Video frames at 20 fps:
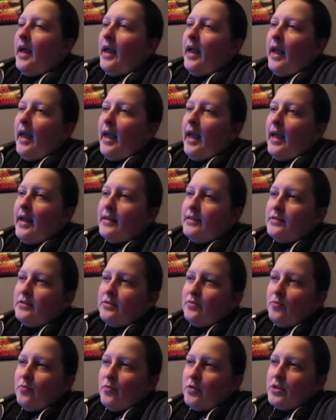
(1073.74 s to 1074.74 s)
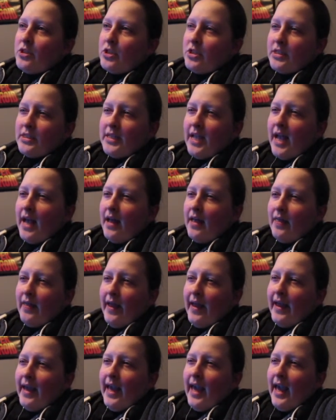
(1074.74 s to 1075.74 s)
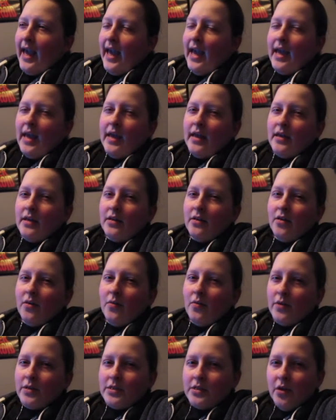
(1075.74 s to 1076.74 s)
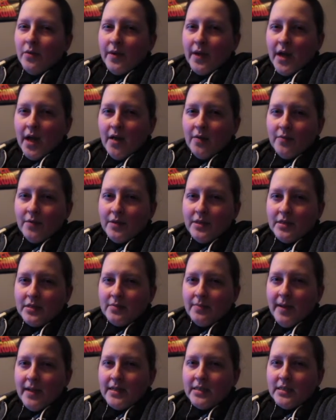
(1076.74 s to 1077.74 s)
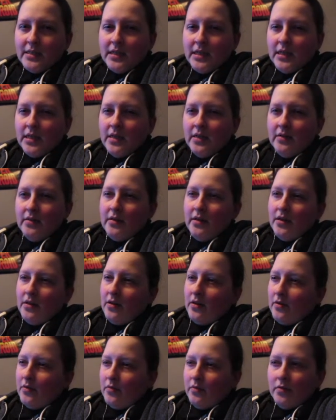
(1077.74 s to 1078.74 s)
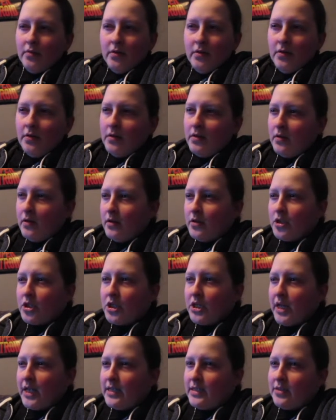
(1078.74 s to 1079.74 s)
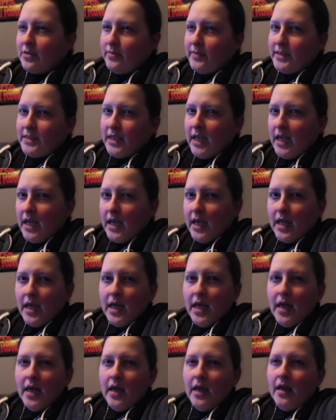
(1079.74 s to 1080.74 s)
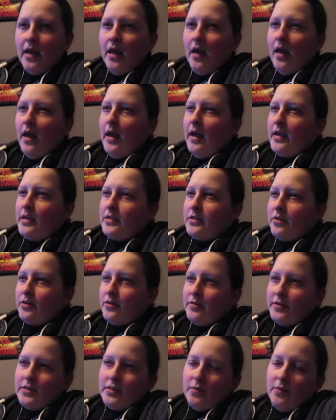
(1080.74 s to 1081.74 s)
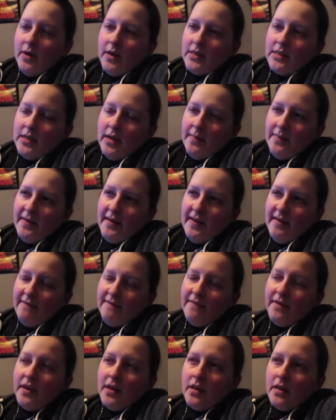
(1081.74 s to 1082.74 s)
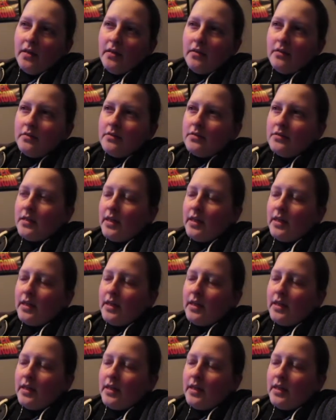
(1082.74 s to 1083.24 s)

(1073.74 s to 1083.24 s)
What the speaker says: And was just like, hey, what's going on with this medicine? Should I still be taking it? Is there a reason why it's not being filled?